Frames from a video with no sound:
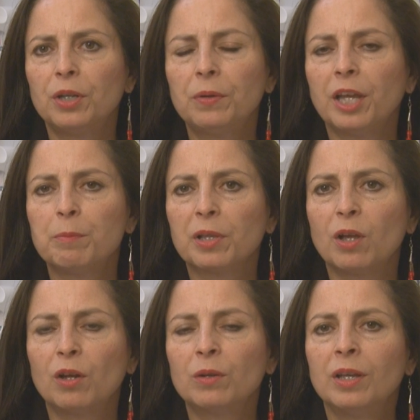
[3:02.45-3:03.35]
you came
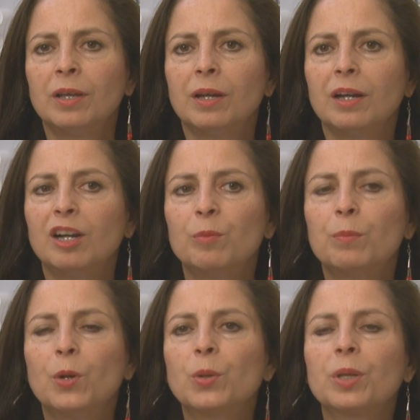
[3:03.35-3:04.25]
along,
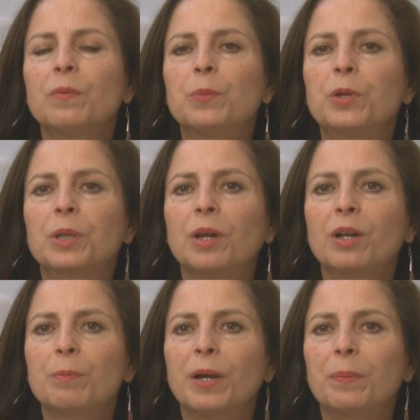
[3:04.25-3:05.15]
um, most of them would
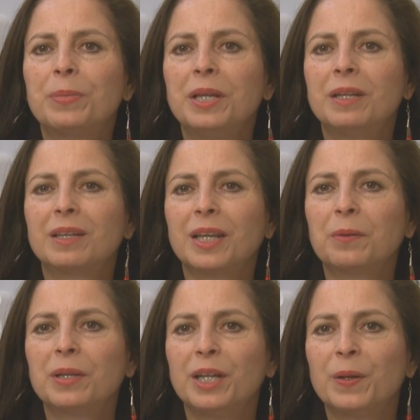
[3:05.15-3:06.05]
talk about being a
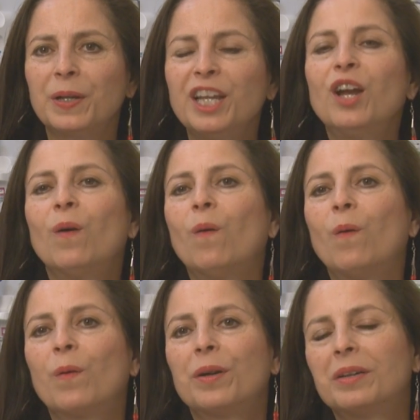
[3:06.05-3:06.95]
secretary
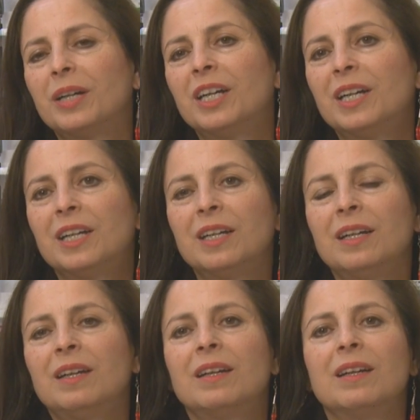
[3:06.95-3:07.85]
or uh,
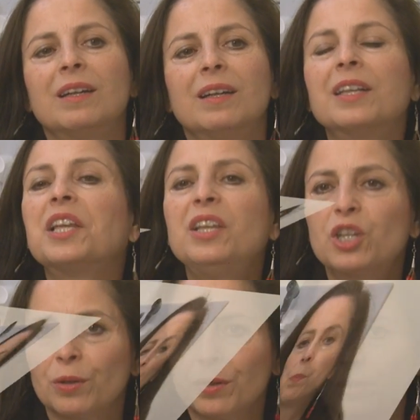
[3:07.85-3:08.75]
a
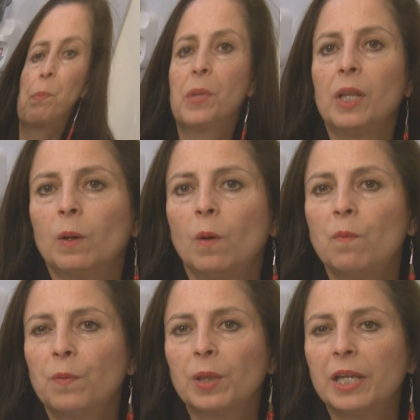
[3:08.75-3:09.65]
teacher.
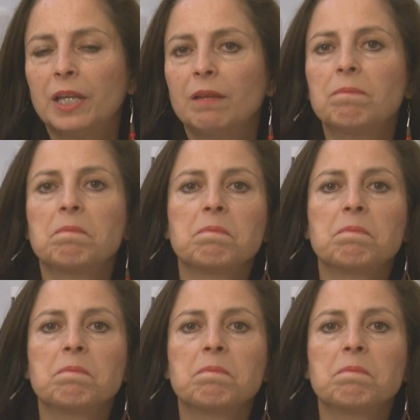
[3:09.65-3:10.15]
Hopefully,